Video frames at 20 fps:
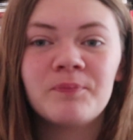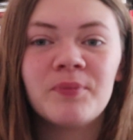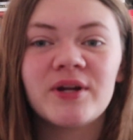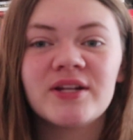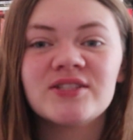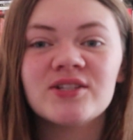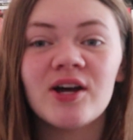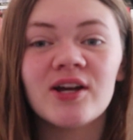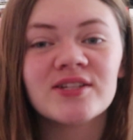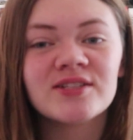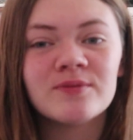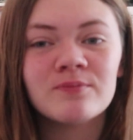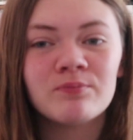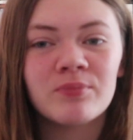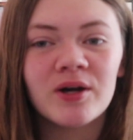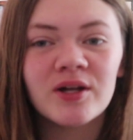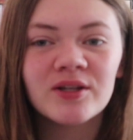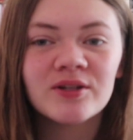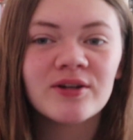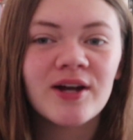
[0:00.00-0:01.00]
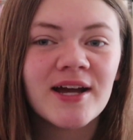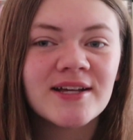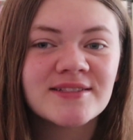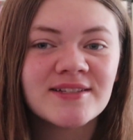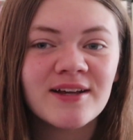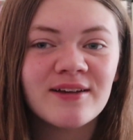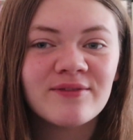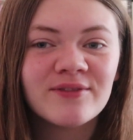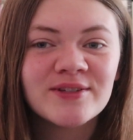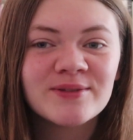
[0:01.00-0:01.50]
but it's Austin Butler
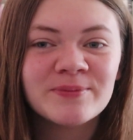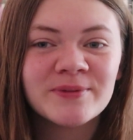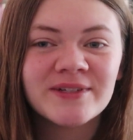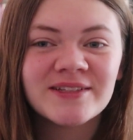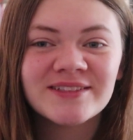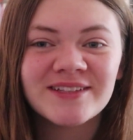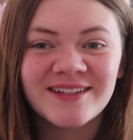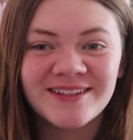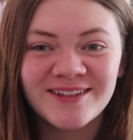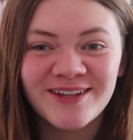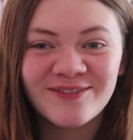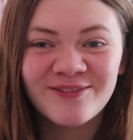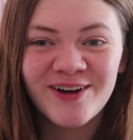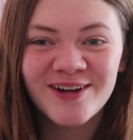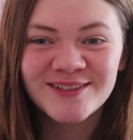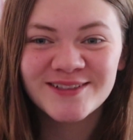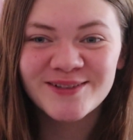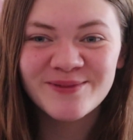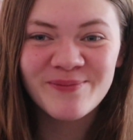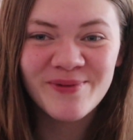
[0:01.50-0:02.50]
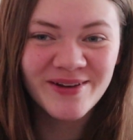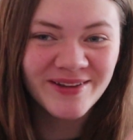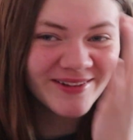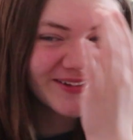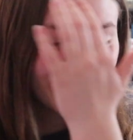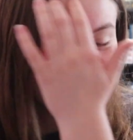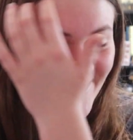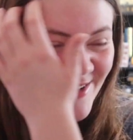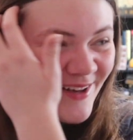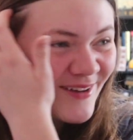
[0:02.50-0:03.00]
as Elvis because I love Austin
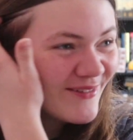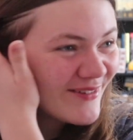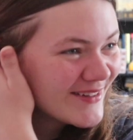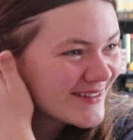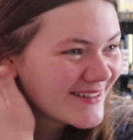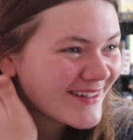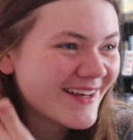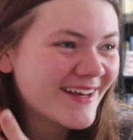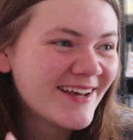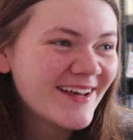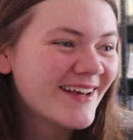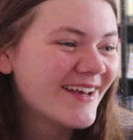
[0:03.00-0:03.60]
Butler as Elvis.